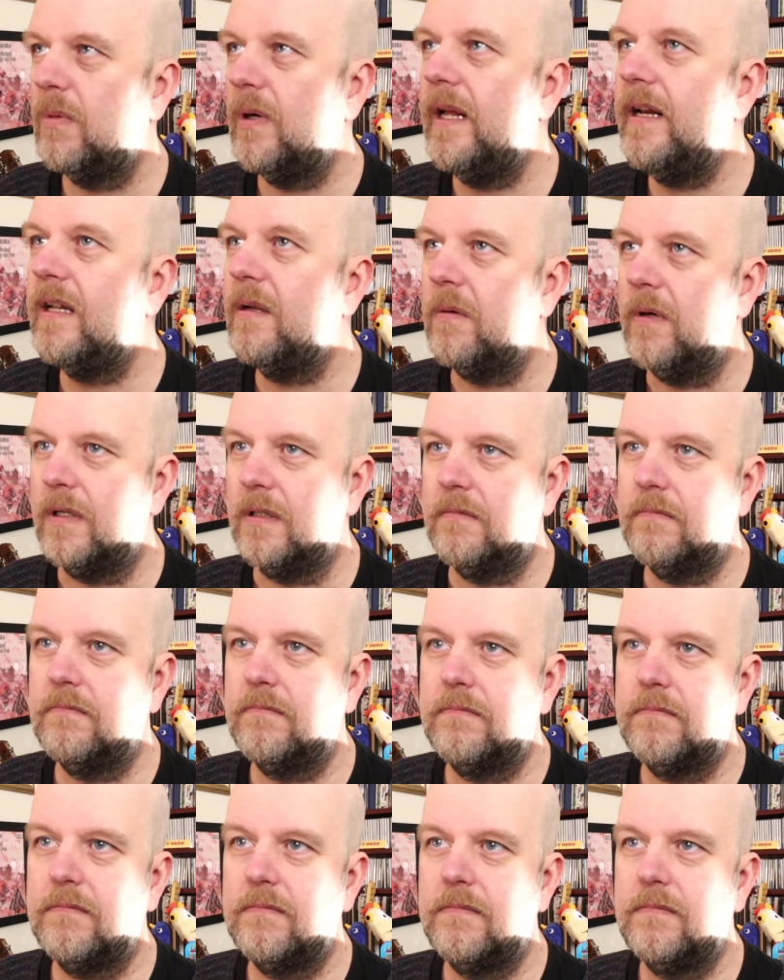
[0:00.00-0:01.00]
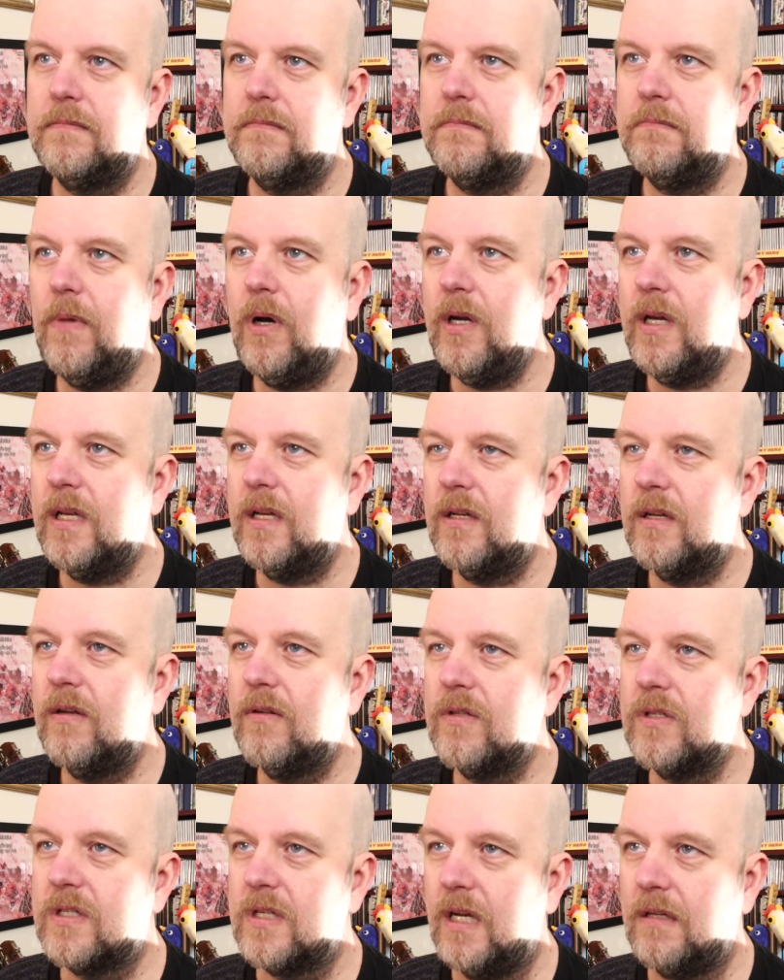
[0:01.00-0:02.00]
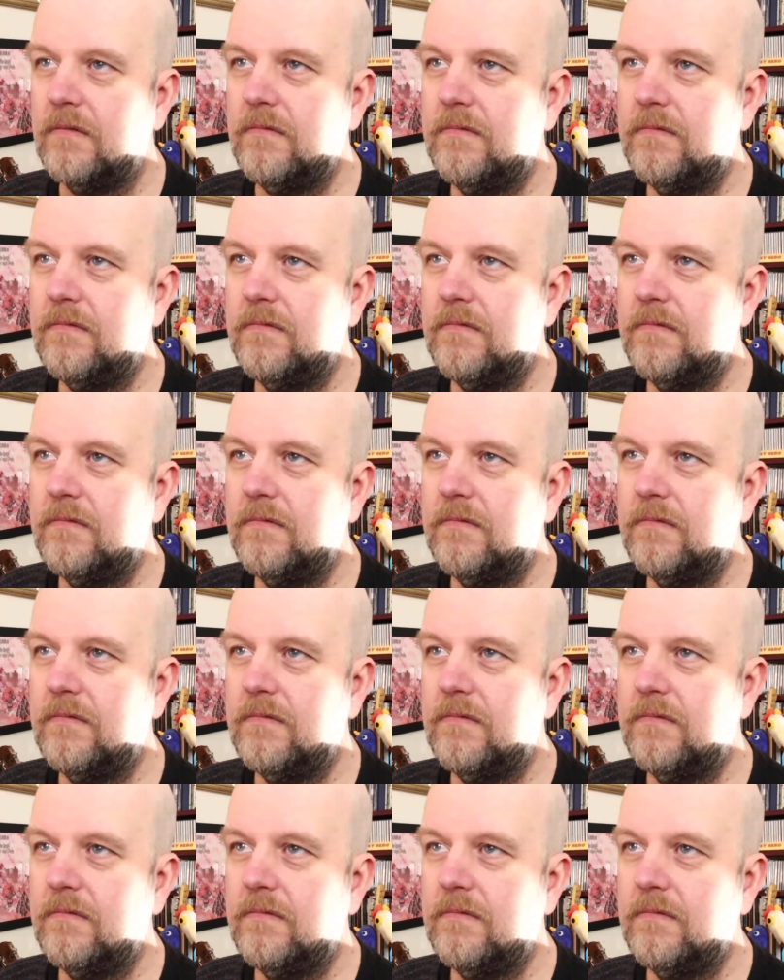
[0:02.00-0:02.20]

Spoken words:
anyway, Michael Alonso